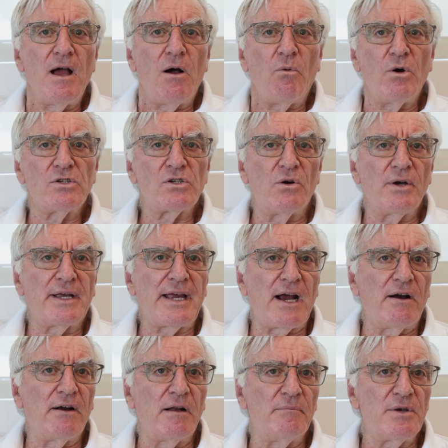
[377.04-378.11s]
was only
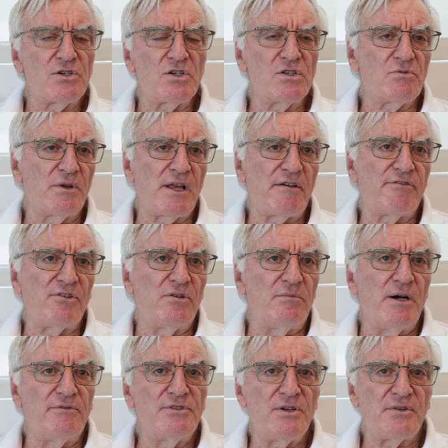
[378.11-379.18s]
carried on missions when they flew
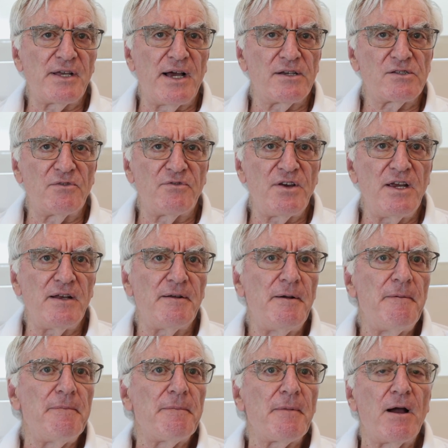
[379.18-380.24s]
above 2,000 feet,
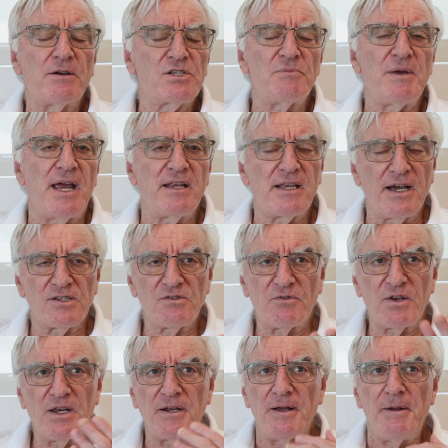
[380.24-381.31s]
or excuse me, 8,000
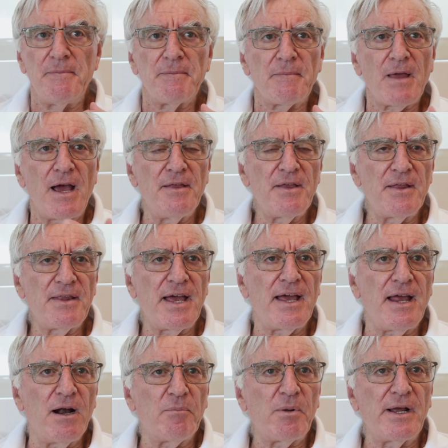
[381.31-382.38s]
feet. And then the
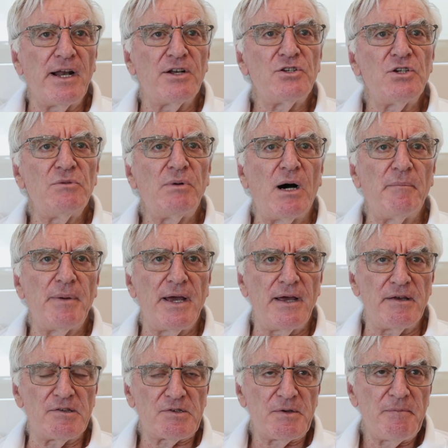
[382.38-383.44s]
airplane had 2 bomb
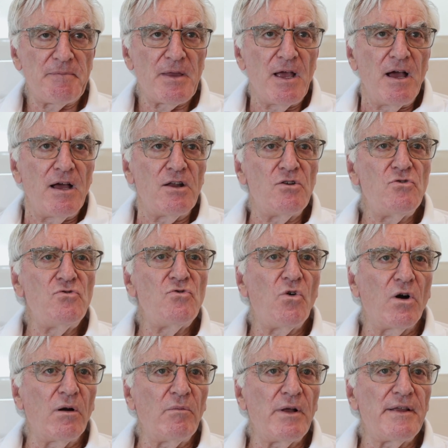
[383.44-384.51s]
bays.
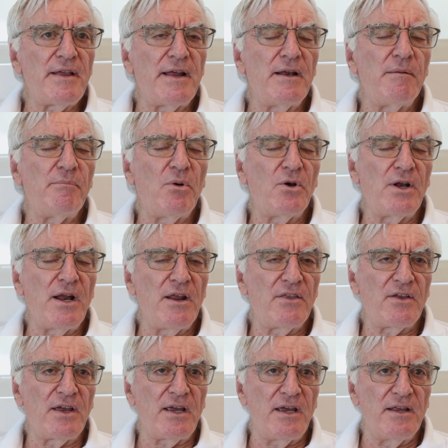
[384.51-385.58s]
Normally they didn't put
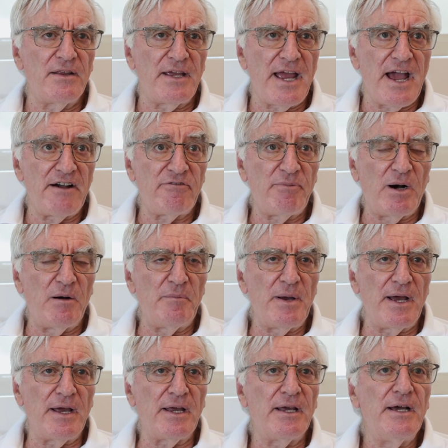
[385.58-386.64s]
anything in the aft bomb
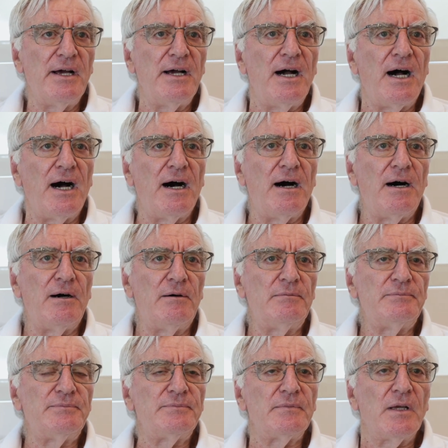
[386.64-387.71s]
bay.
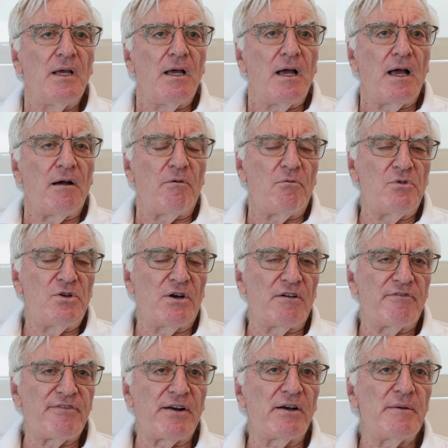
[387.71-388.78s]
During
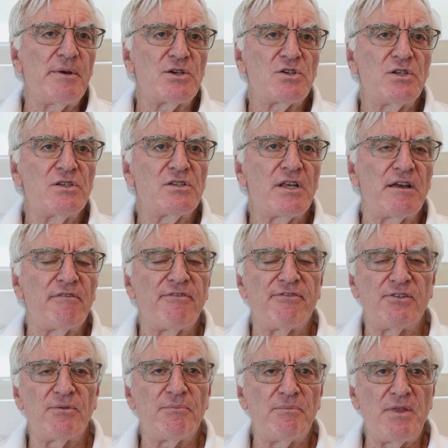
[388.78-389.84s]
ferry missions, they
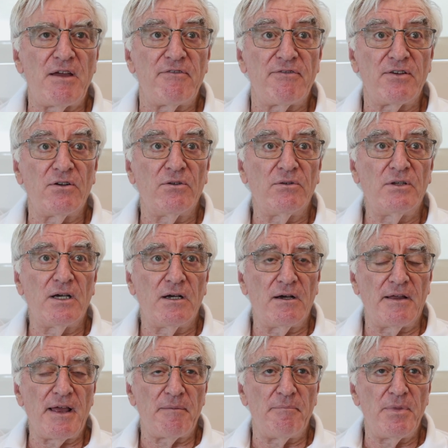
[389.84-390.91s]
filled
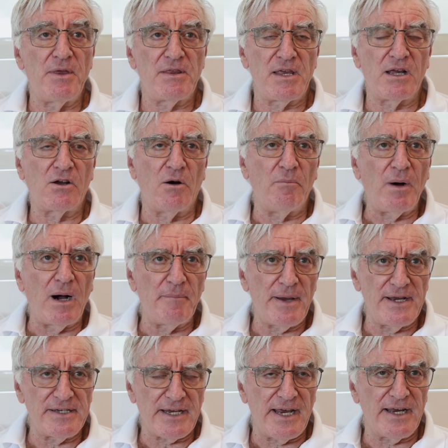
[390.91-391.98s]
they had a thing called bomb
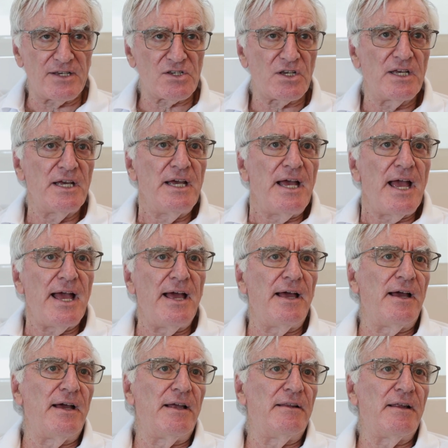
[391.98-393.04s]
bay tanks,
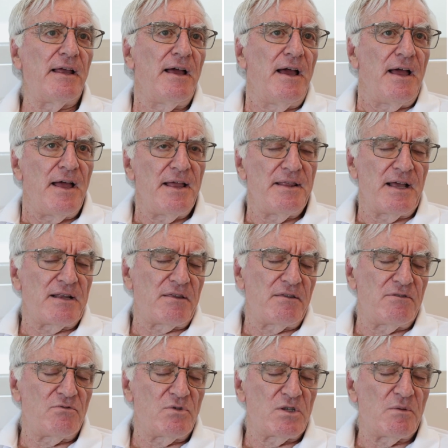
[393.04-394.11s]
and
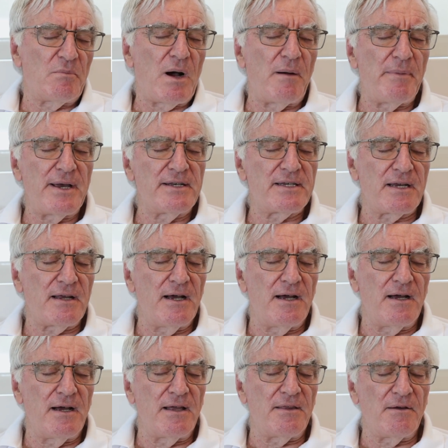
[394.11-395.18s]
that's what
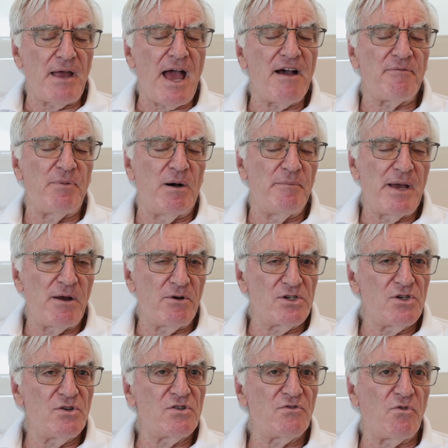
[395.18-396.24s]
the aft bomb bay was
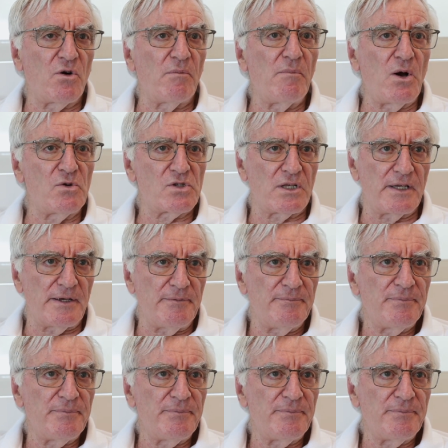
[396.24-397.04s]
used for mostly.